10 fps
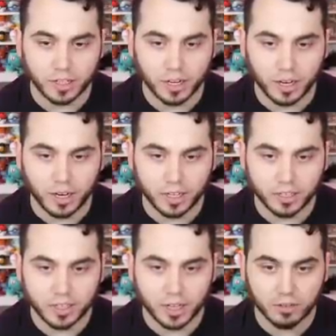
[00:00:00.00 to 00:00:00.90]
Uh,
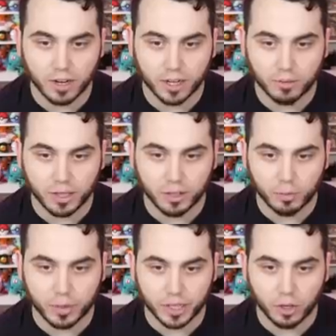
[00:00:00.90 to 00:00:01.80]
he's kind of wrecking me a little
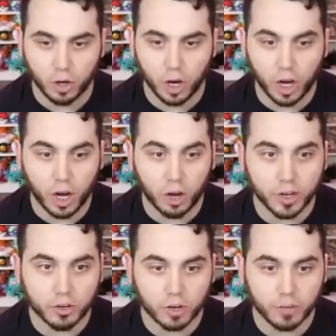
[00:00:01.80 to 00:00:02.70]
bit. Oh,
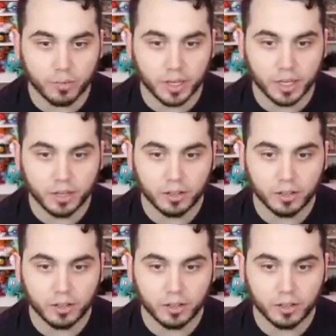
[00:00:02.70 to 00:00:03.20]
he crit me.